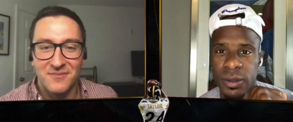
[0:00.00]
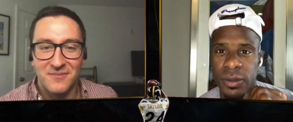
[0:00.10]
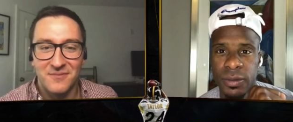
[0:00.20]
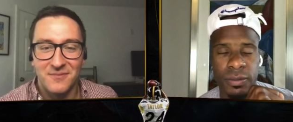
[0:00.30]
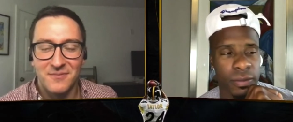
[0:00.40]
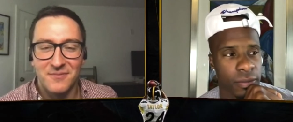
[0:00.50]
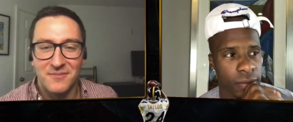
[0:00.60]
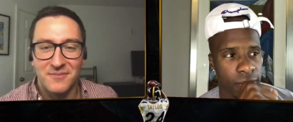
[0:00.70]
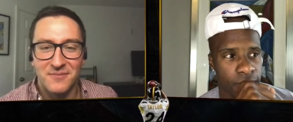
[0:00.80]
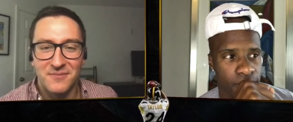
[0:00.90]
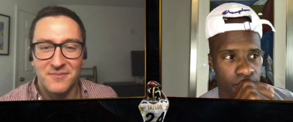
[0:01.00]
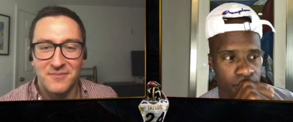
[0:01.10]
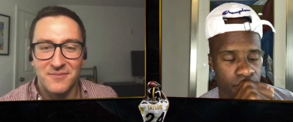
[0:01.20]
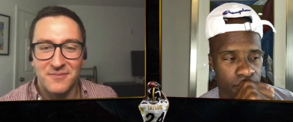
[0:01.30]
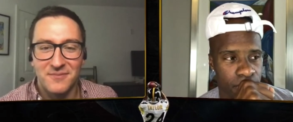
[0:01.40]

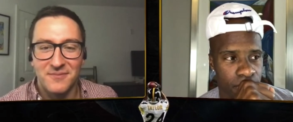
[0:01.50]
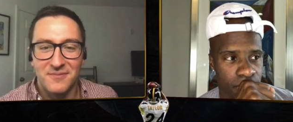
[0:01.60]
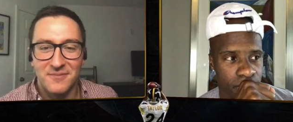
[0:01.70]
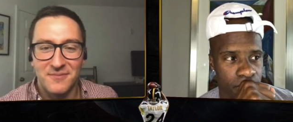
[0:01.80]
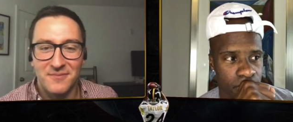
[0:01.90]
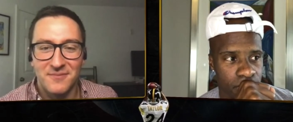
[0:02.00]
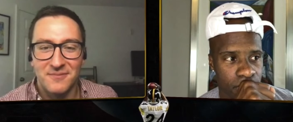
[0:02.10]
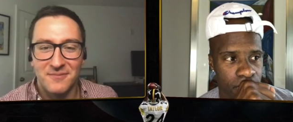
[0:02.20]
(silence)